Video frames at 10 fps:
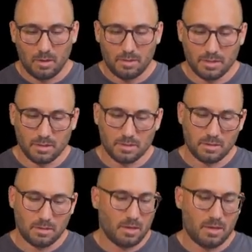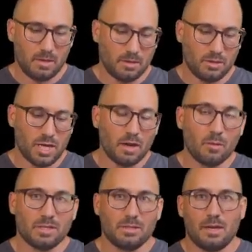This is a
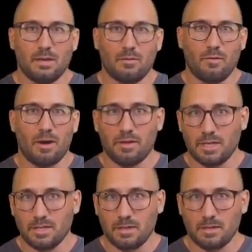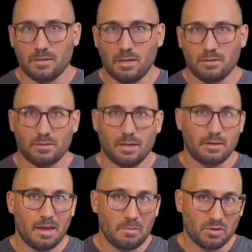general setting for other eSense sensors, like
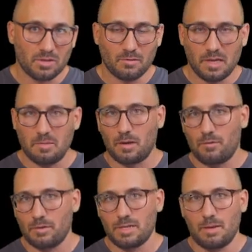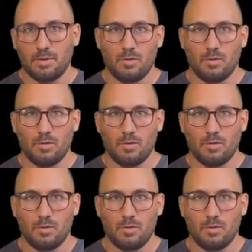temperature feedback, for example.